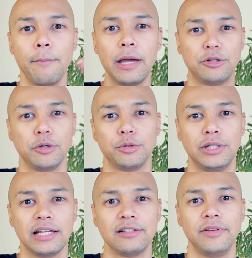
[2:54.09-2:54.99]
Make sure to
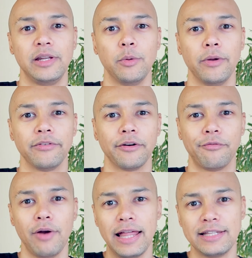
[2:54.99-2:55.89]
share this video with your
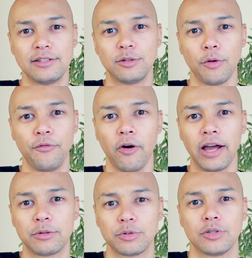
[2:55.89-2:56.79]
friends. Don't
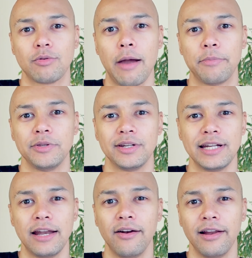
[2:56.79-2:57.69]
forget to subscribe to the
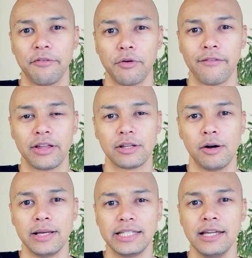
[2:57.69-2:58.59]
channel if you haven't
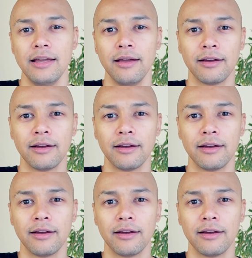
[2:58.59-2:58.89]
already.